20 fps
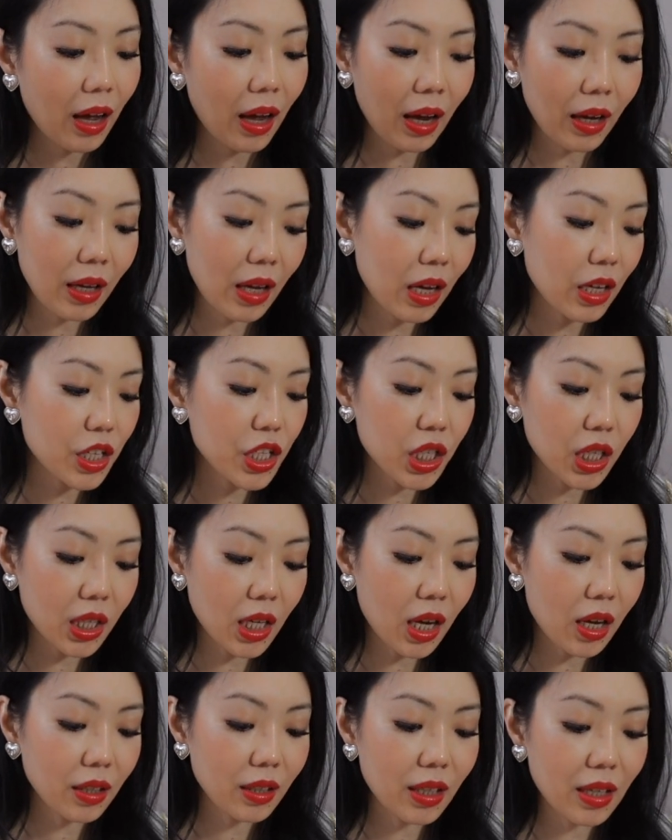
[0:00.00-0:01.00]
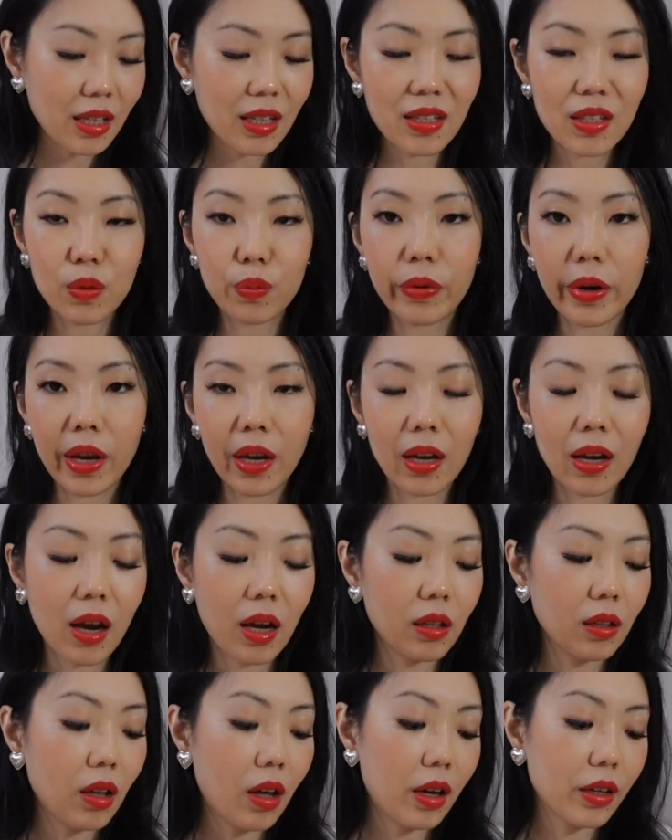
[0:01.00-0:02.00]
Again, Chanel does bring
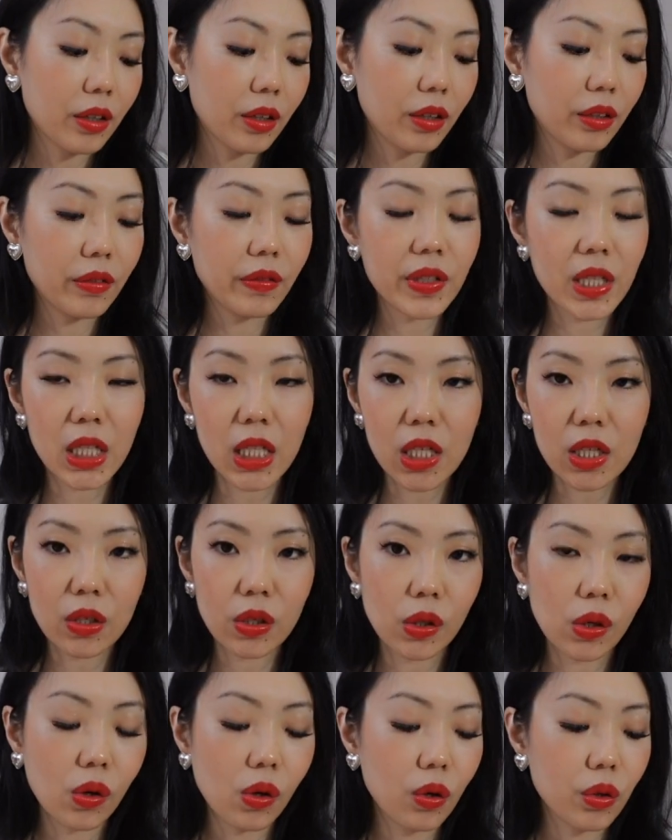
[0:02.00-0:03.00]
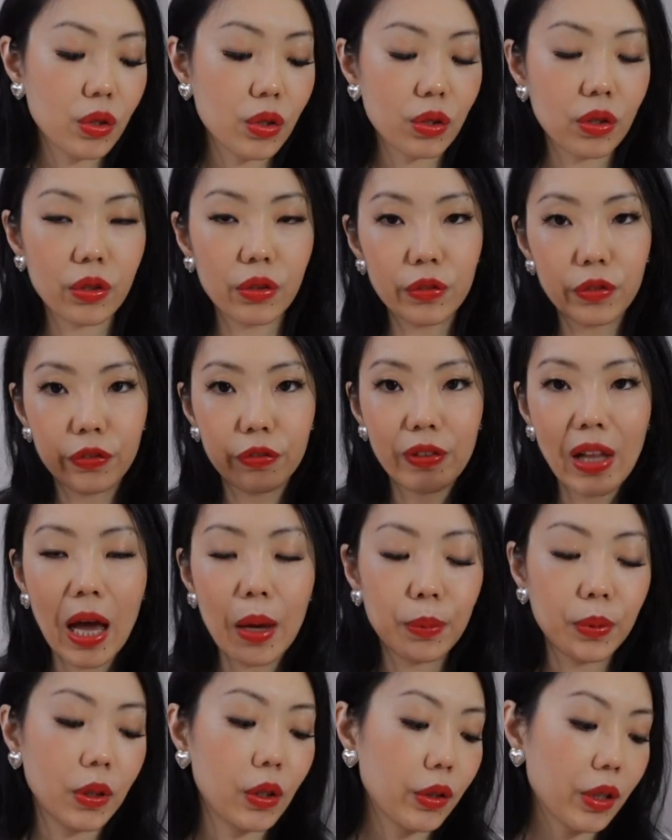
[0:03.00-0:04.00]
a lot of seasonal sort of
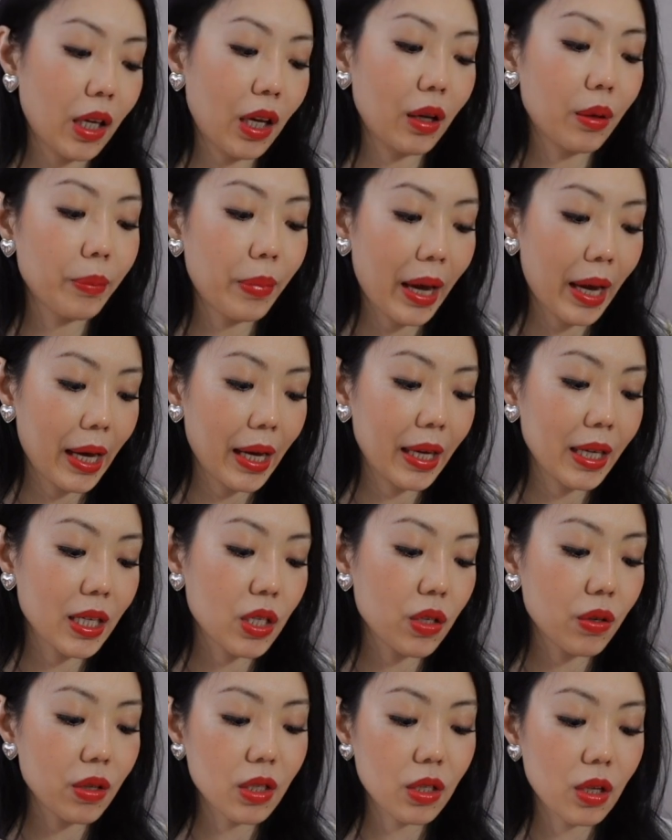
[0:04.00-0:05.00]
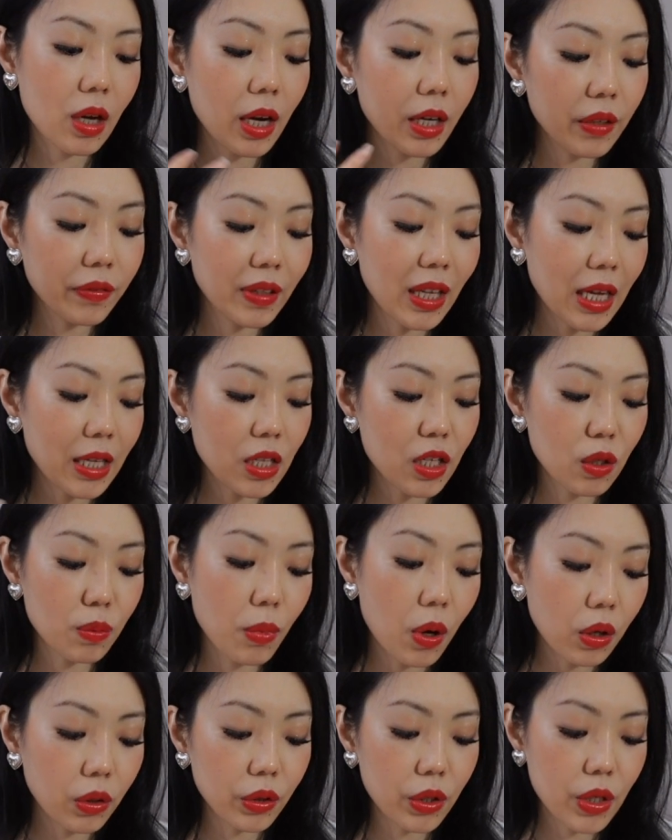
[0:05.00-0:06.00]
flap looking bags. So it's kind of that
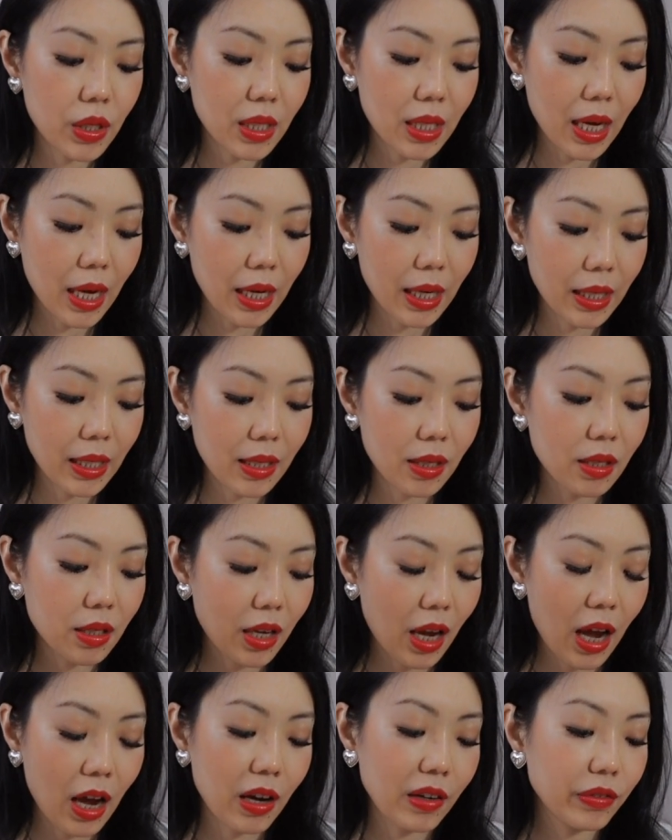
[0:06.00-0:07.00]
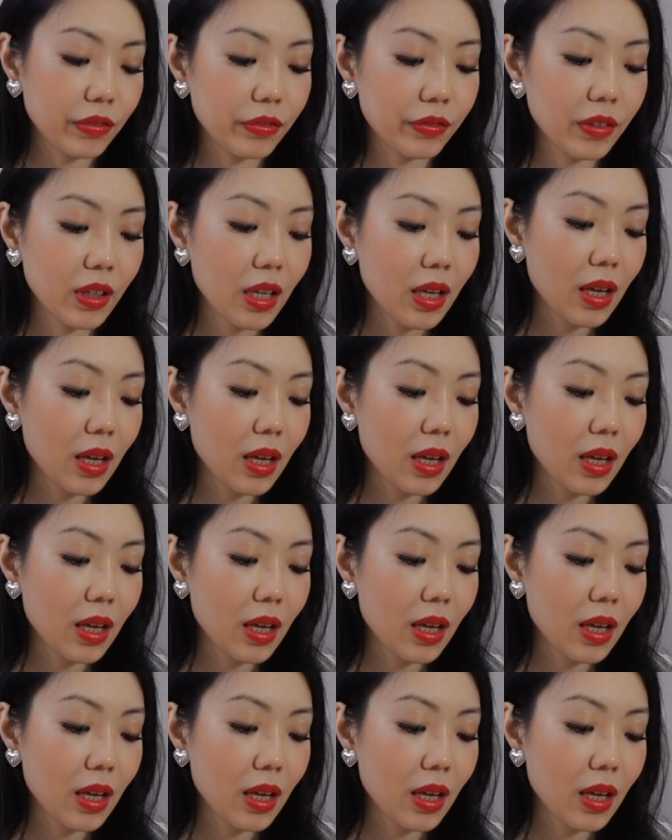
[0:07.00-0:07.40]
smaller size calf